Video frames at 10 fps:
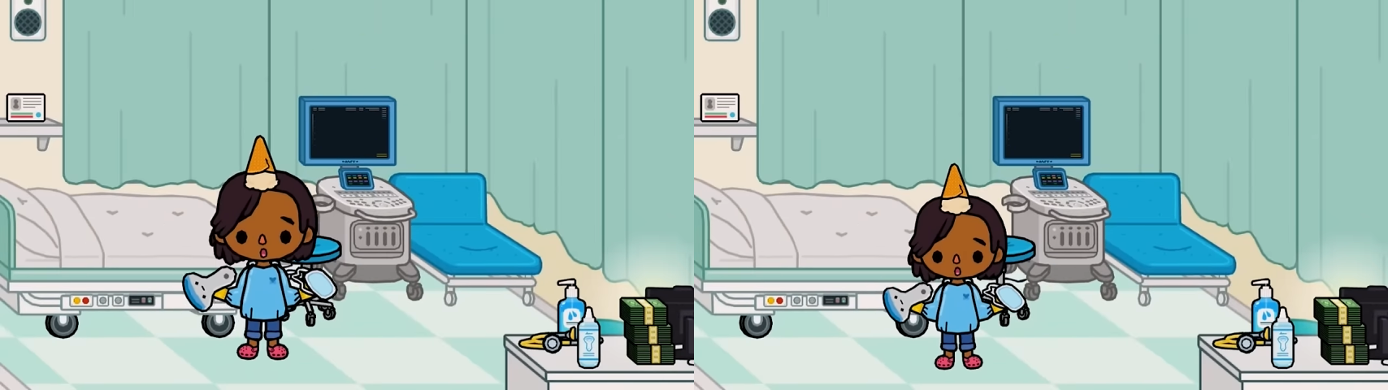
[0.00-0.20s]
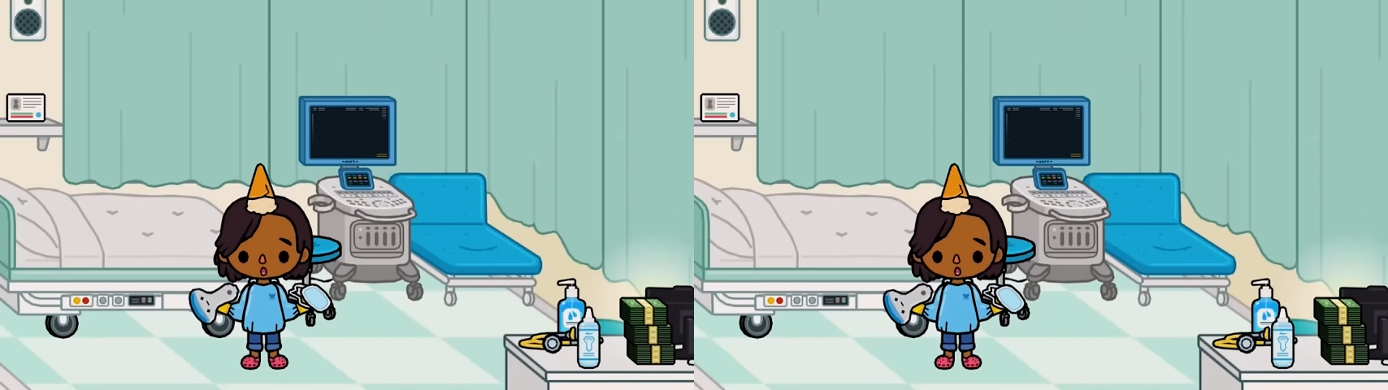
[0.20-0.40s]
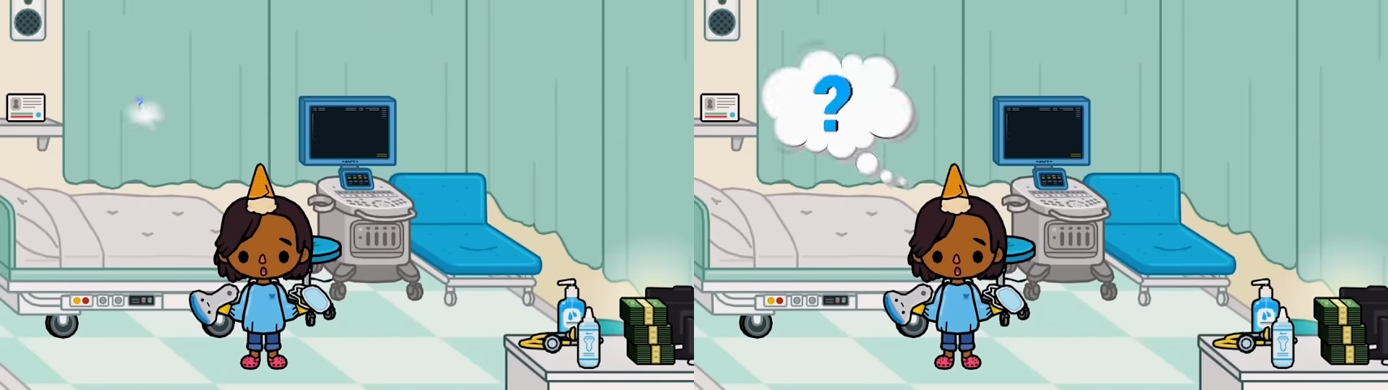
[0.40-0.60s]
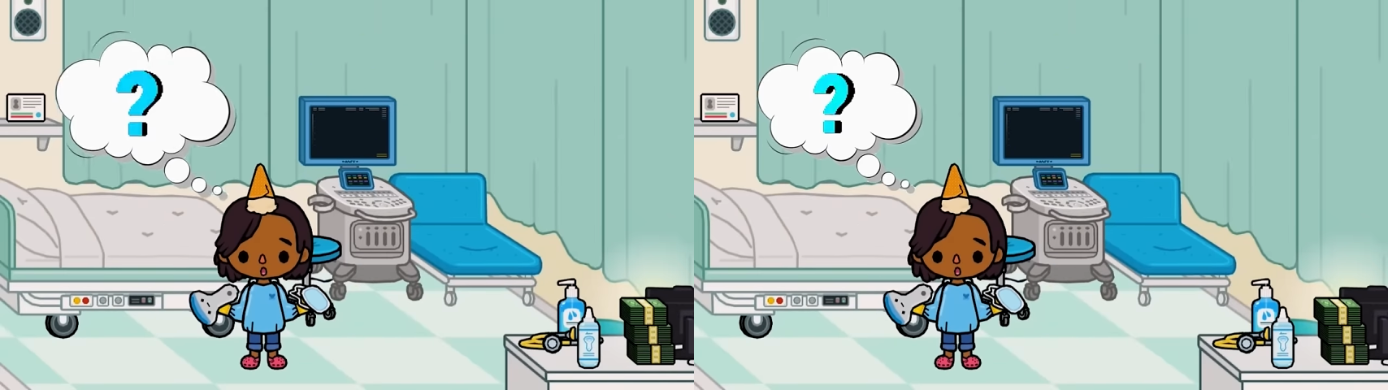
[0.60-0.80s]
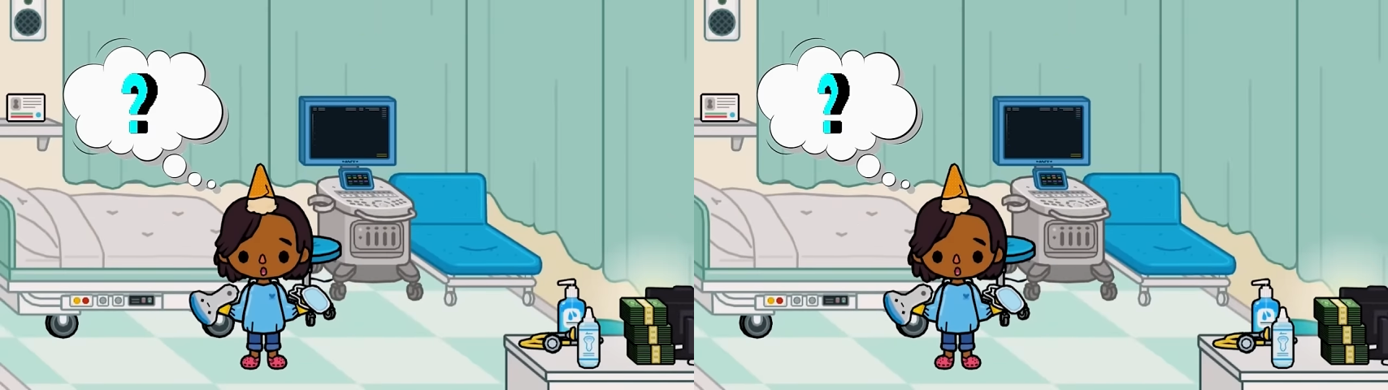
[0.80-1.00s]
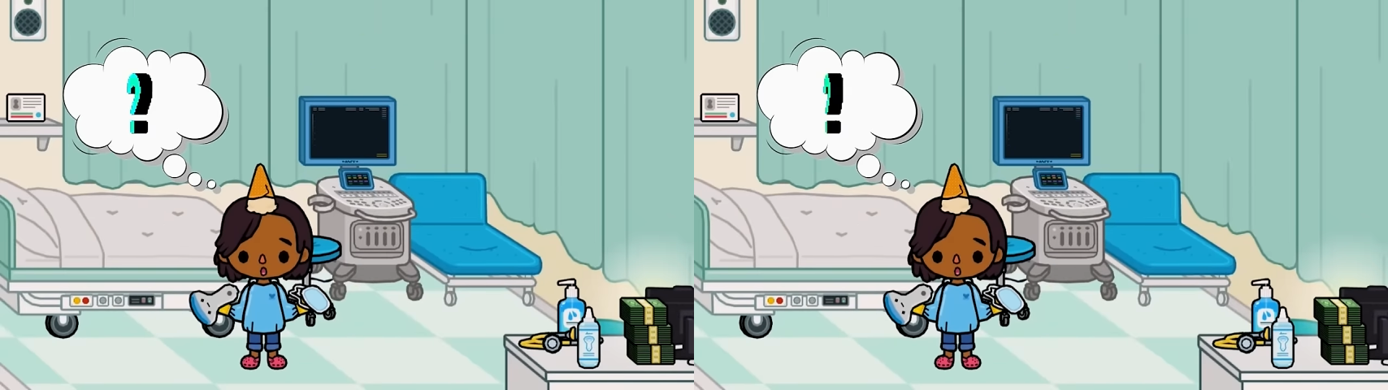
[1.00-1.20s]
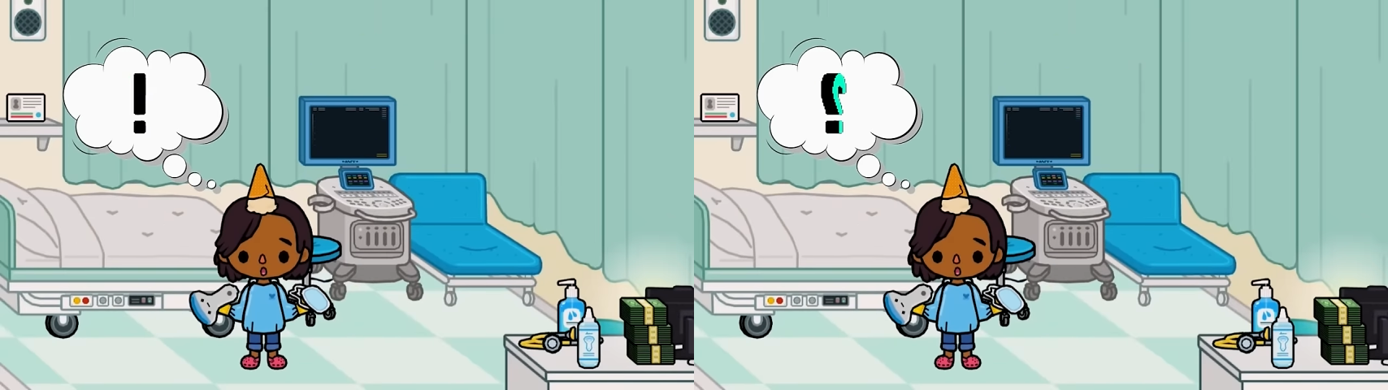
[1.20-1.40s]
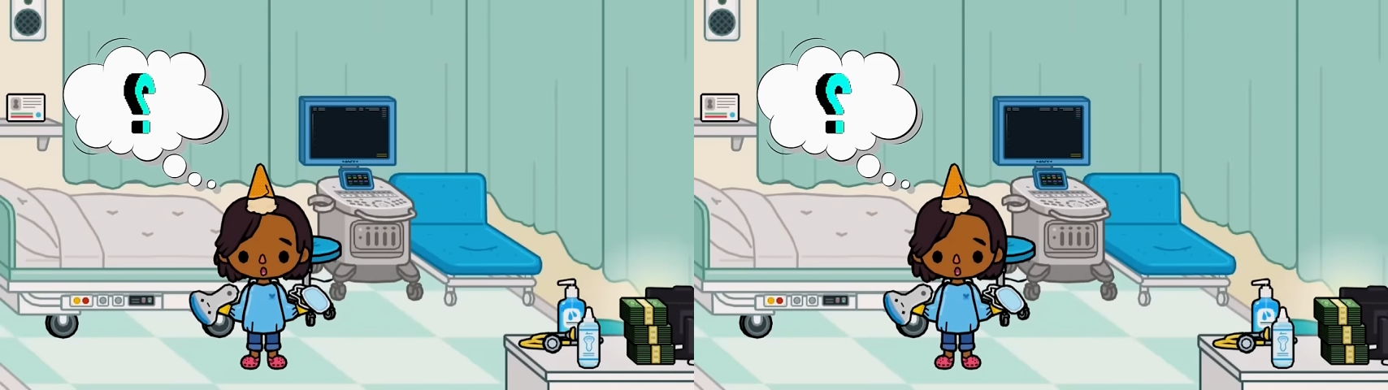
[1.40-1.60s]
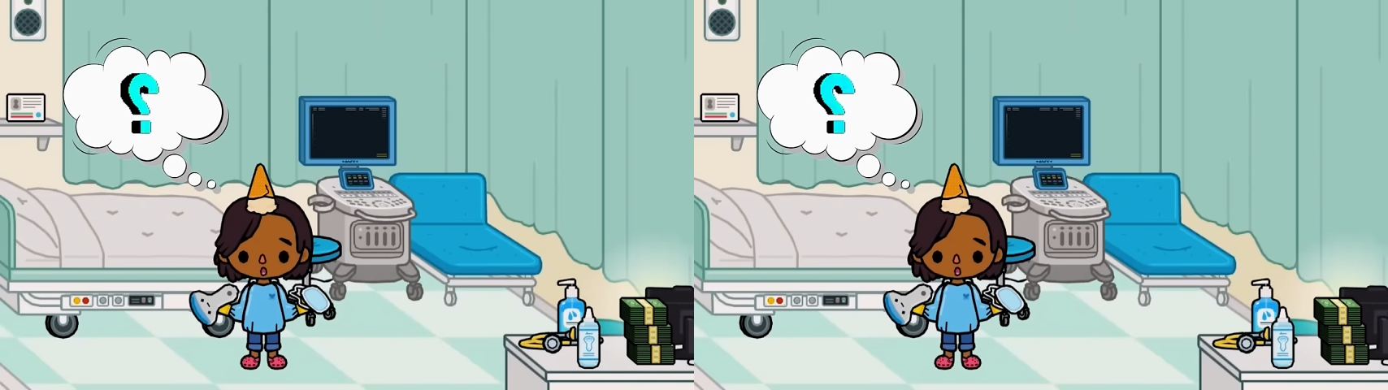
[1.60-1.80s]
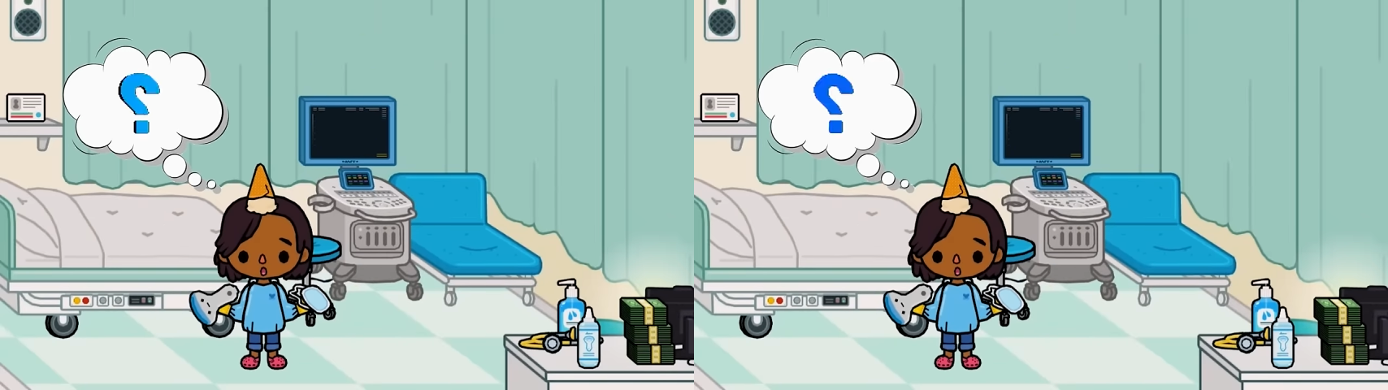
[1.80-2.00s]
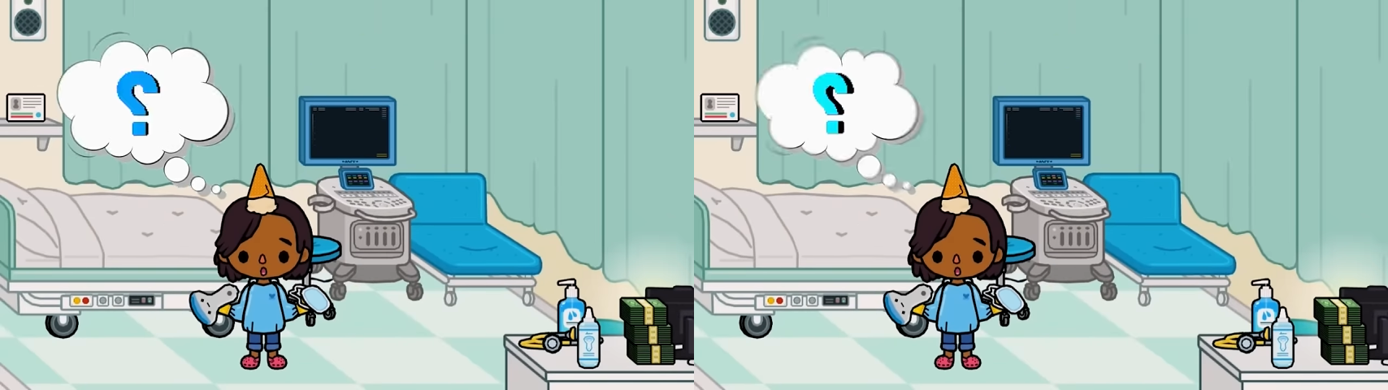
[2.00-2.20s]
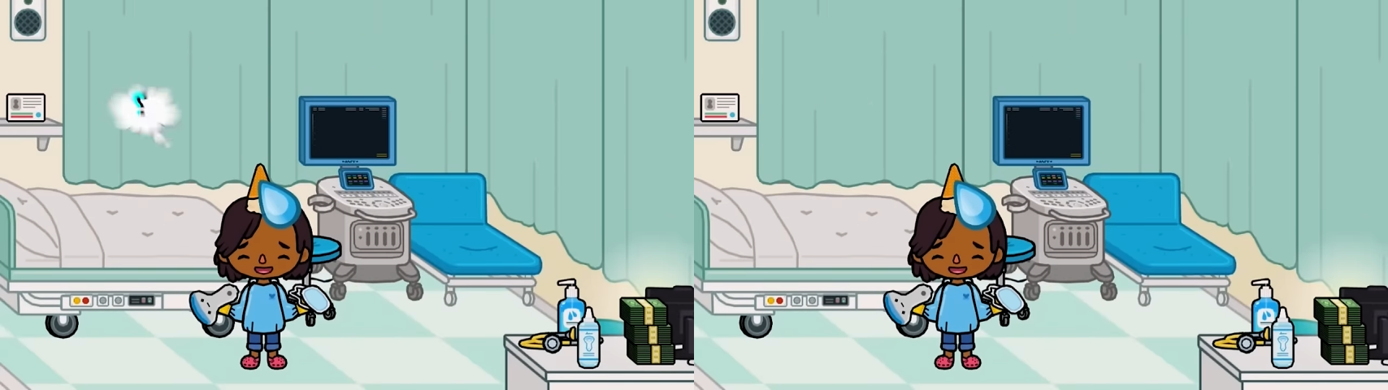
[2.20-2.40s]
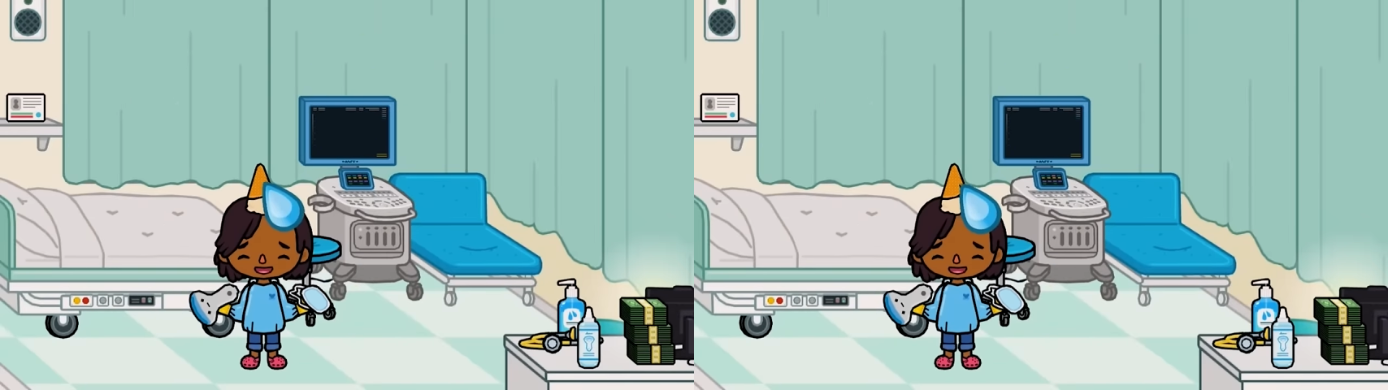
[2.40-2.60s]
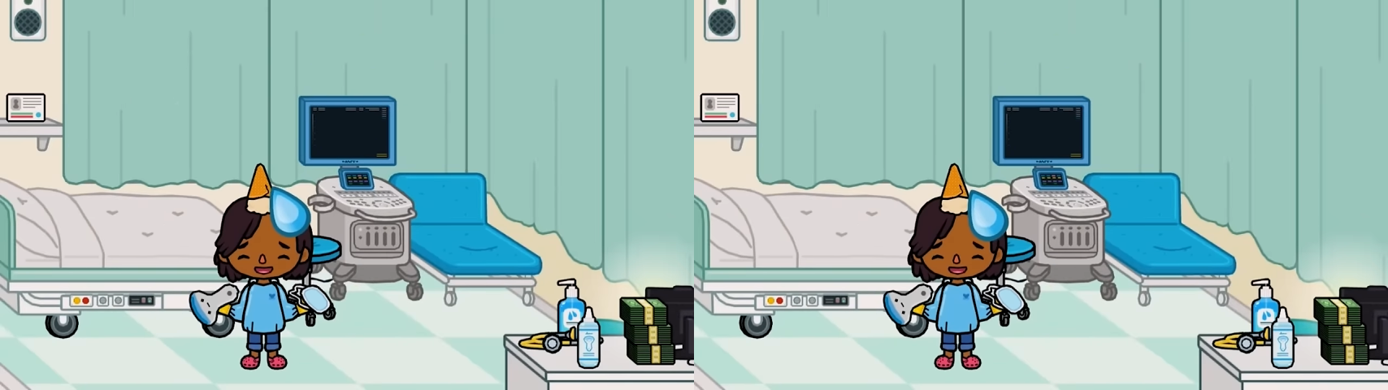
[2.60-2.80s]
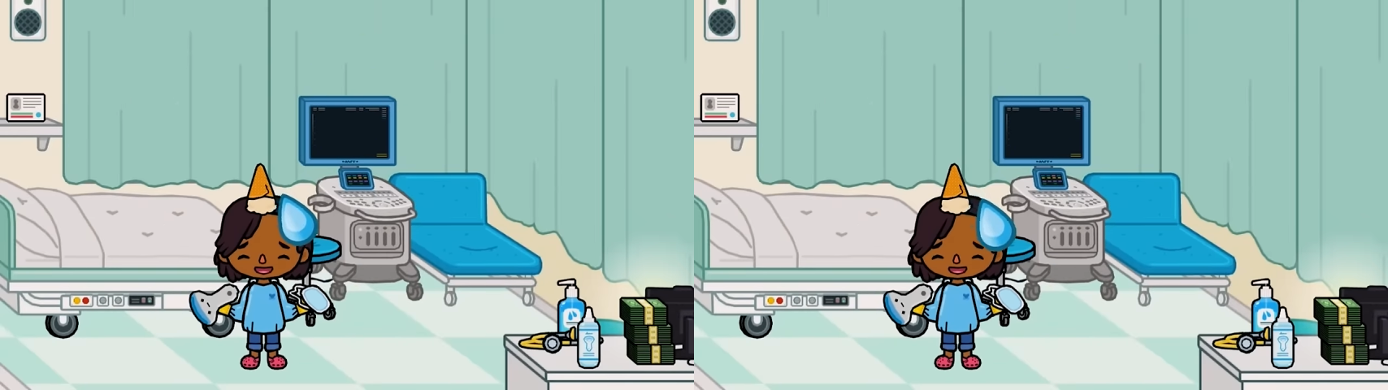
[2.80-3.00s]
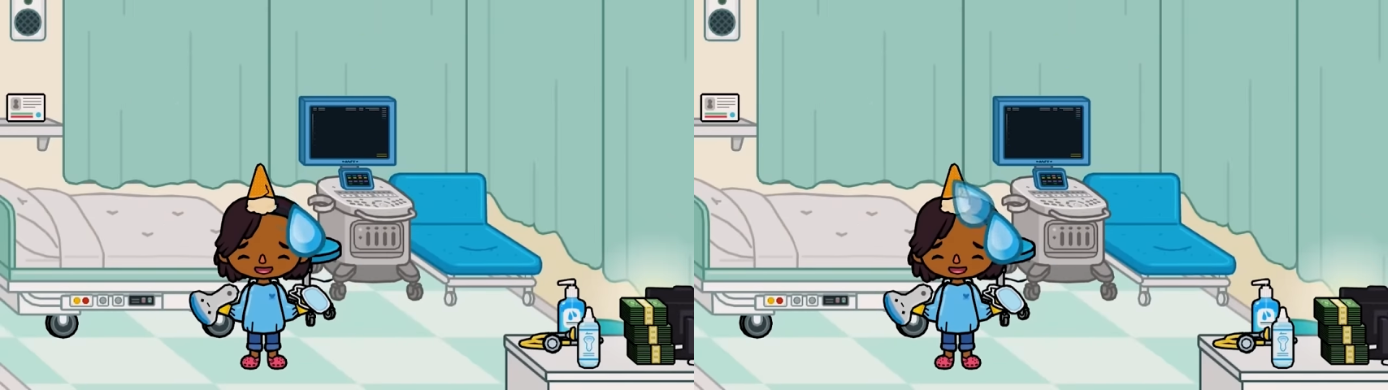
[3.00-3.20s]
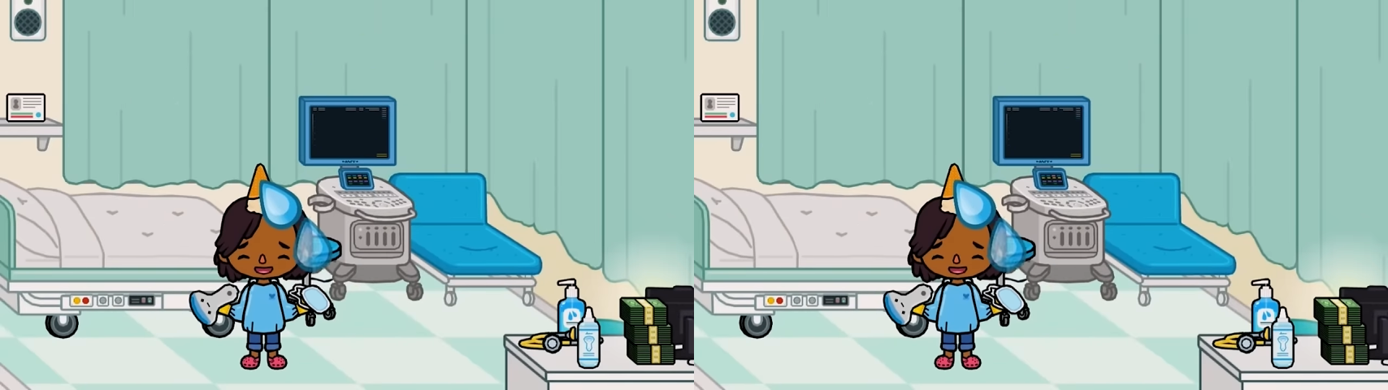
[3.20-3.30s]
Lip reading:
[unreadable: no face in view]